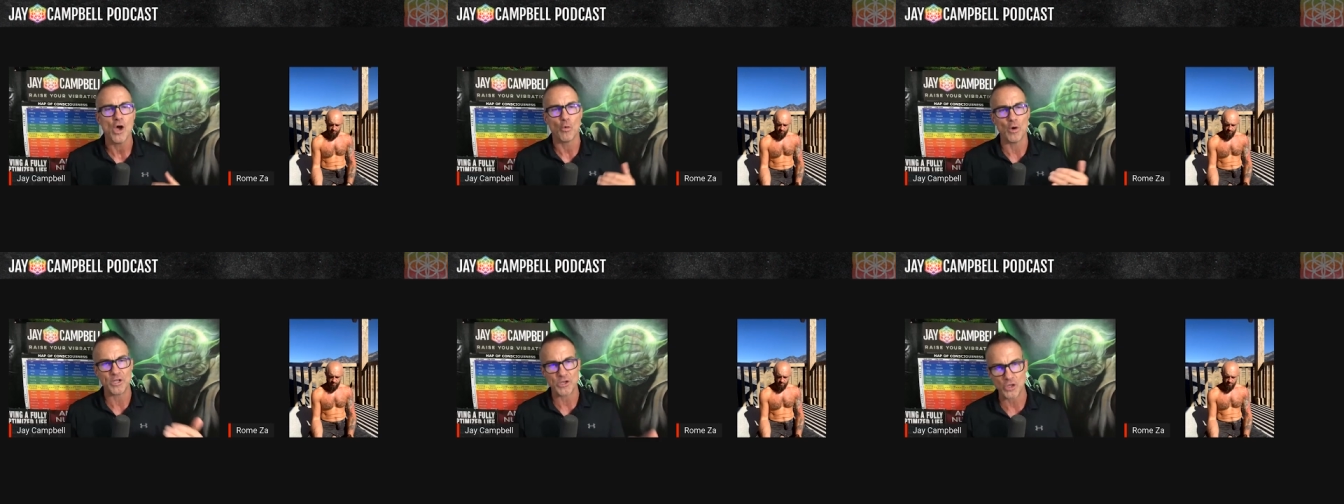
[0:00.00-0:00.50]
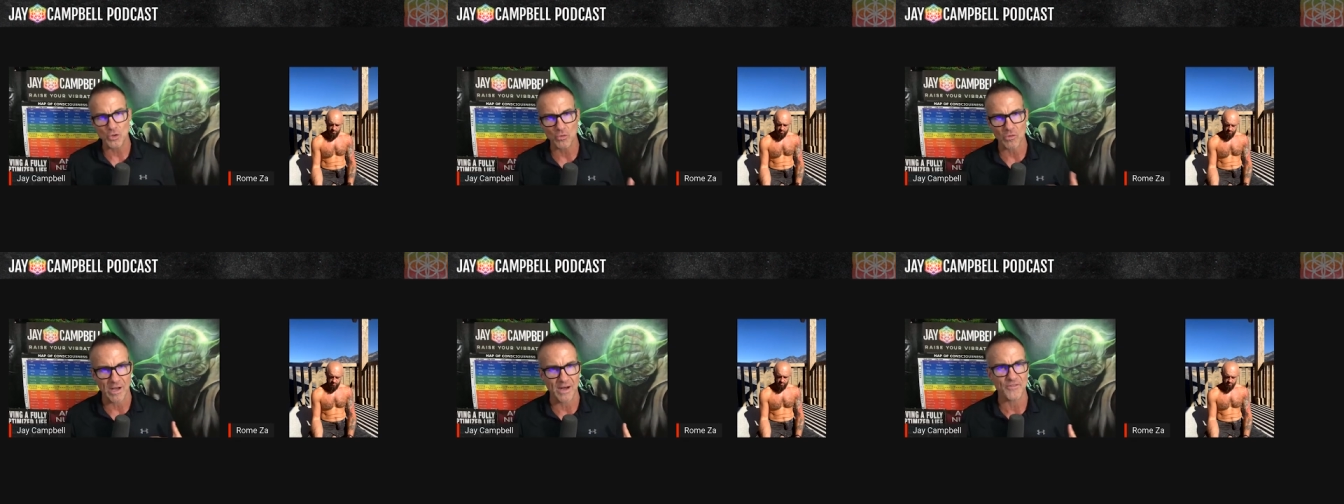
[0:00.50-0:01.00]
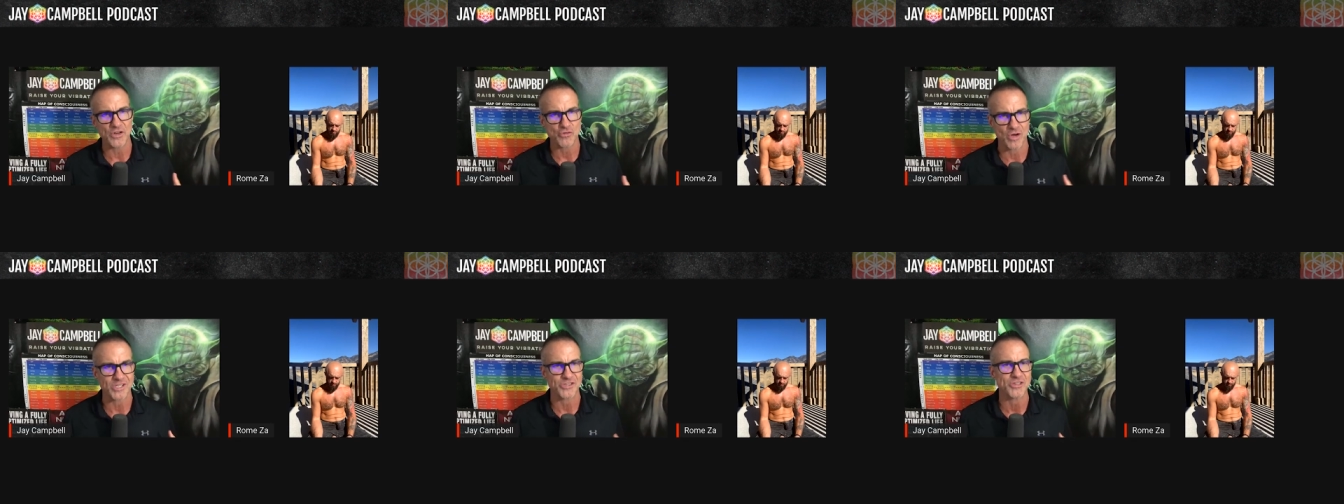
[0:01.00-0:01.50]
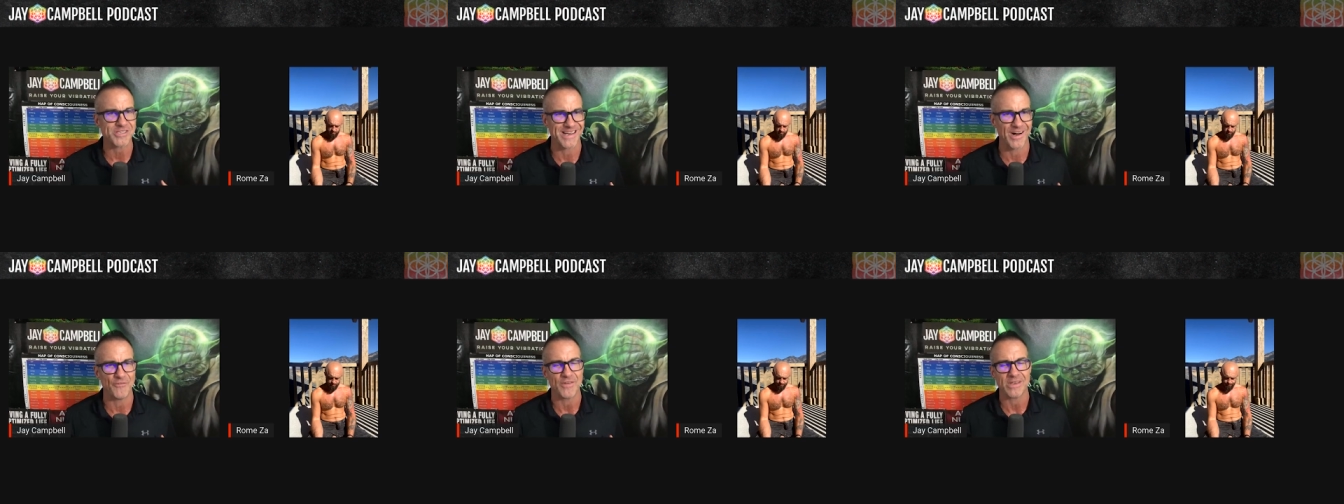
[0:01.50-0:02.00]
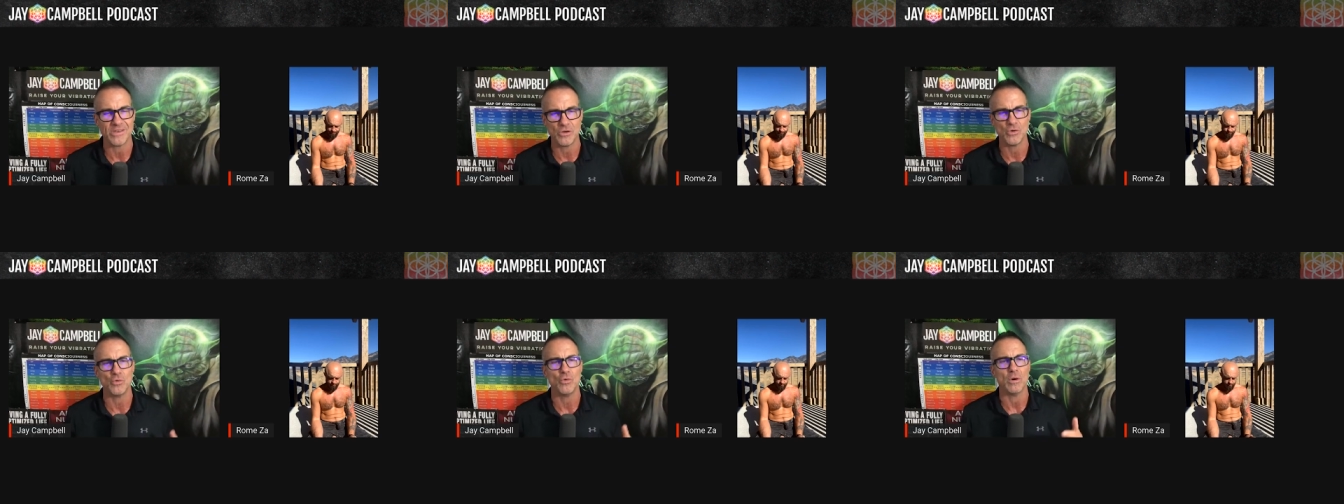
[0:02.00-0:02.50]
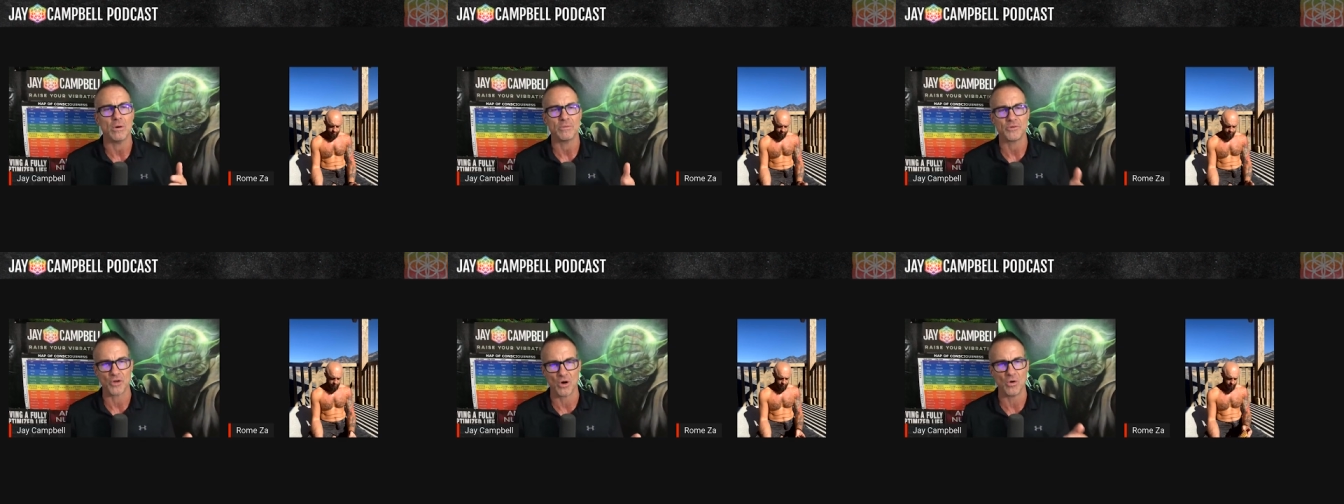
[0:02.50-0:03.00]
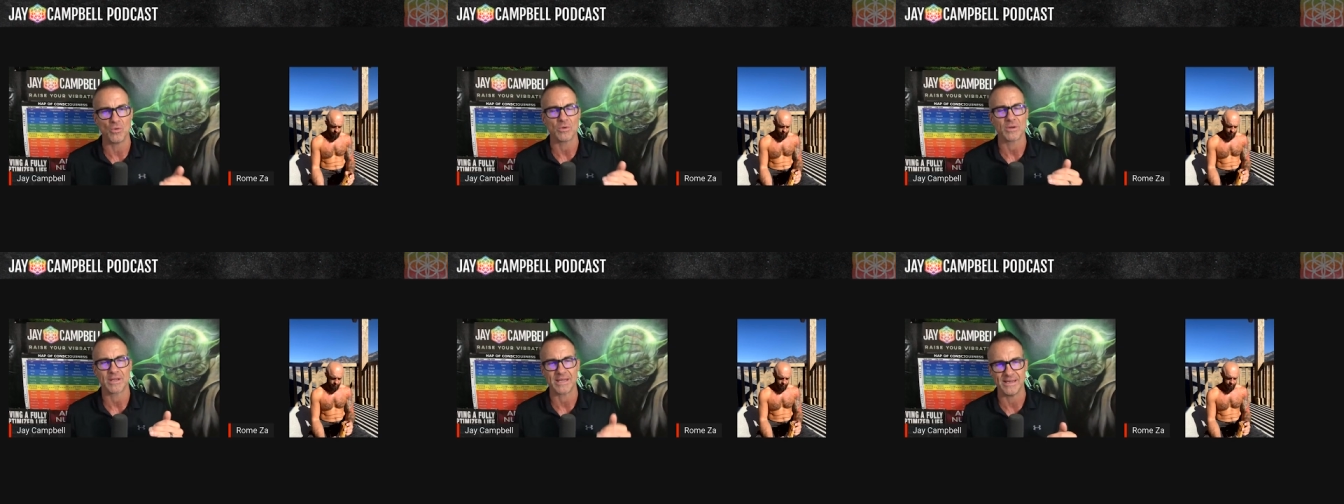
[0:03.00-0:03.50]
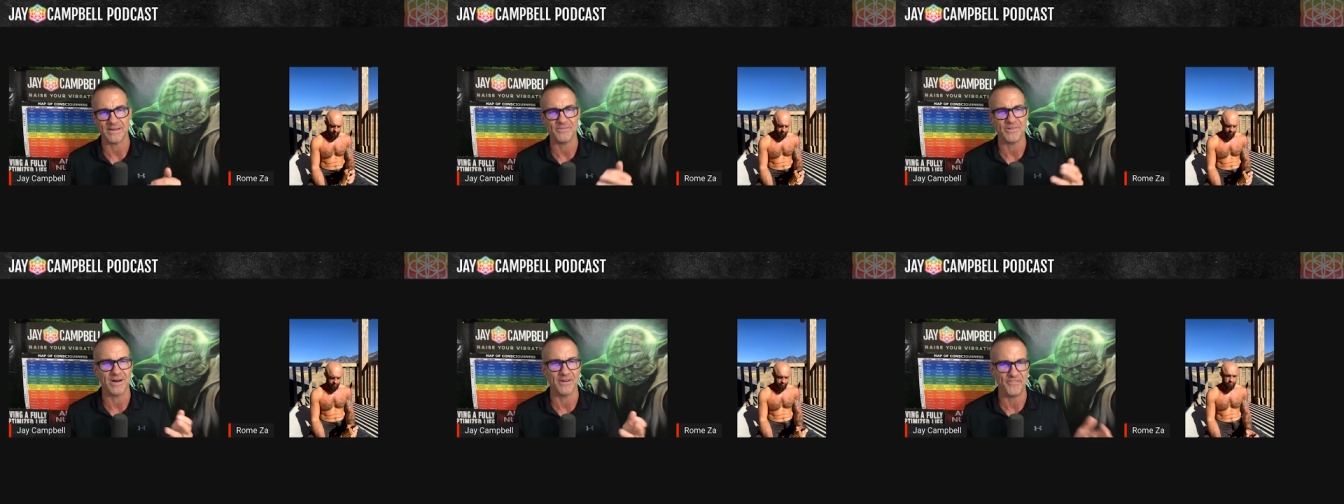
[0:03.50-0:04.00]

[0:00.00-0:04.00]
When you love and trust yourself, you don't give a